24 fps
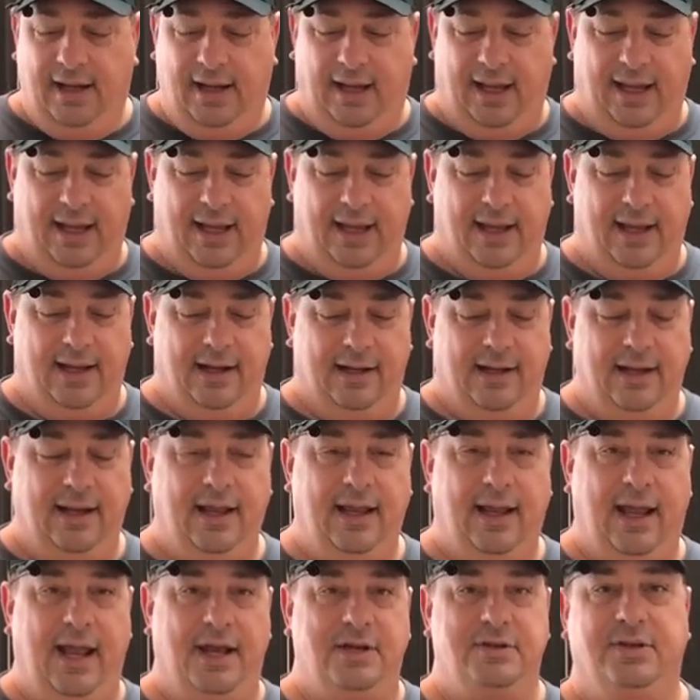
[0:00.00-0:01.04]
And
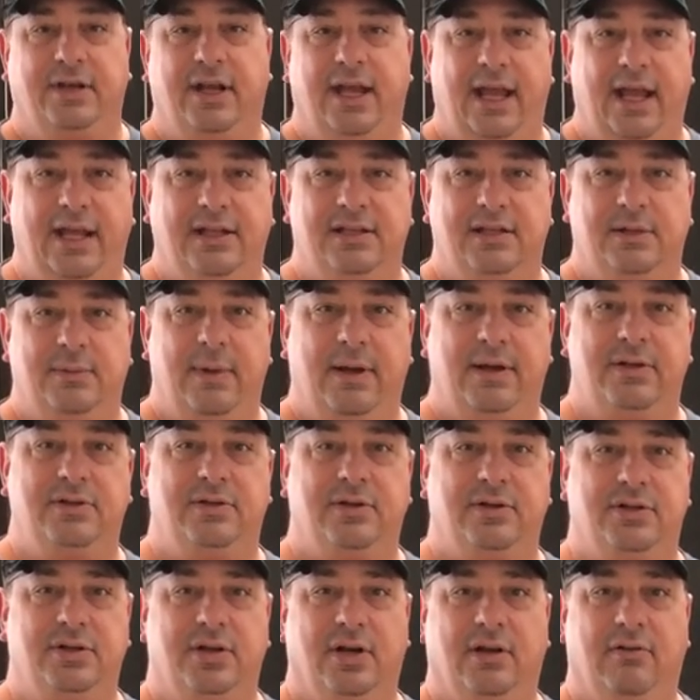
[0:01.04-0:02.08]
actually had some
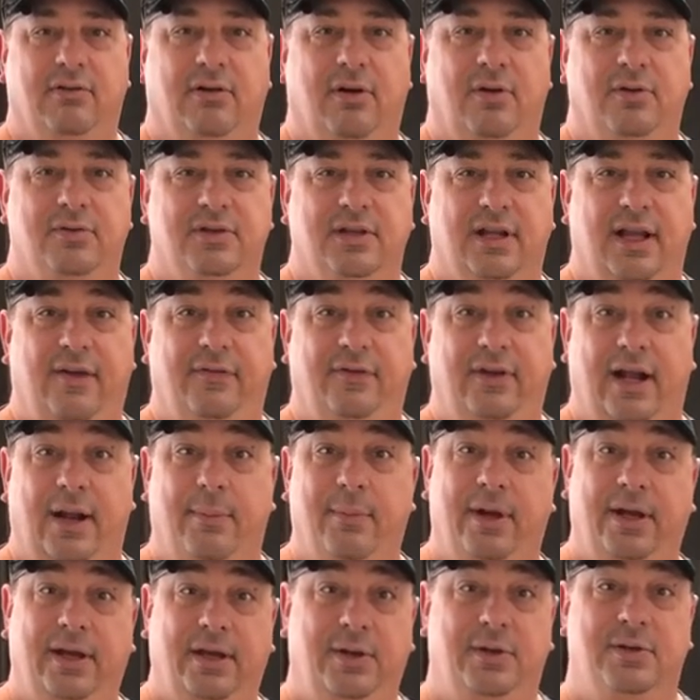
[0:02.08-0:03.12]
extra chuck roast left. And I'm
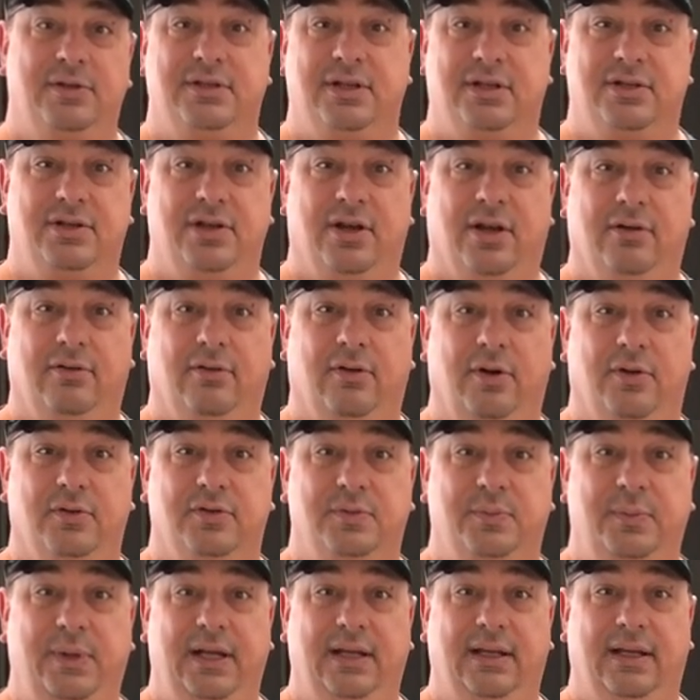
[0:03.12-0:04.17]
going to use the chuck
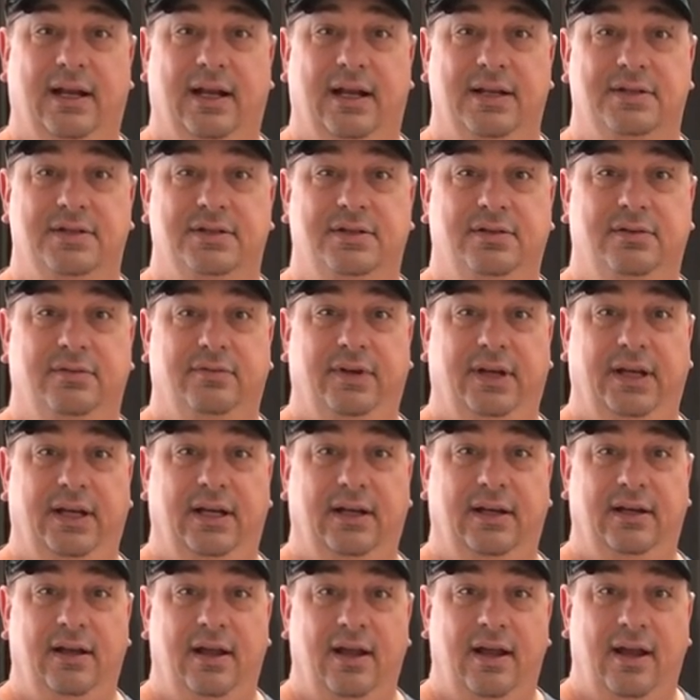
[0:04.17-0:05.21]
roast meat that I sous
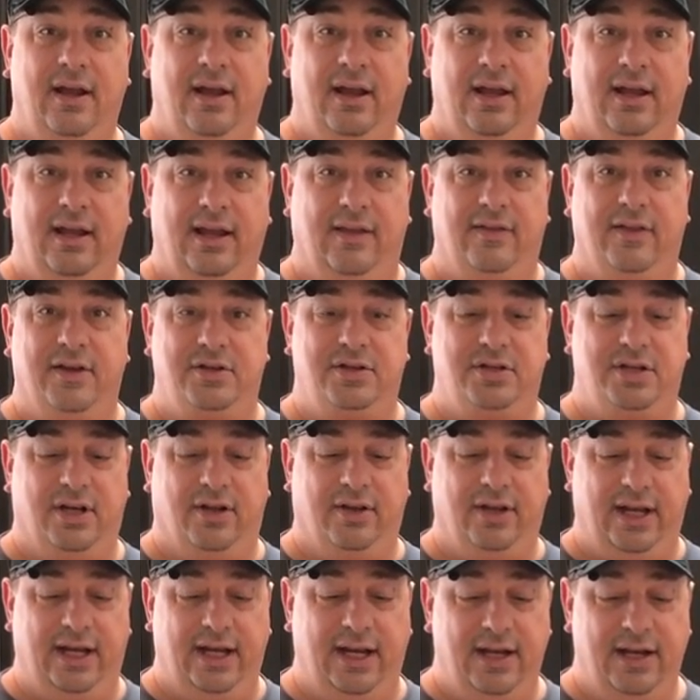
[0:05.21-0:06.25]
vide in the
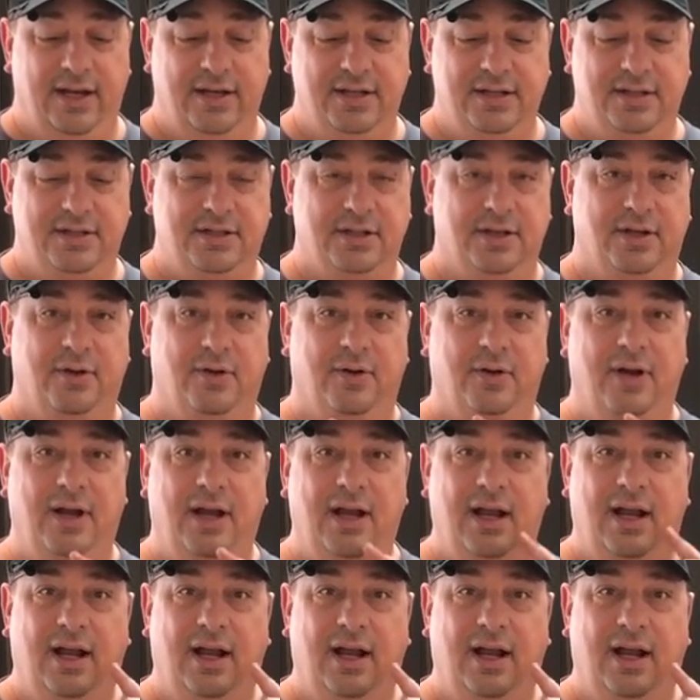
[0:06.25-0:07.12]
chili. So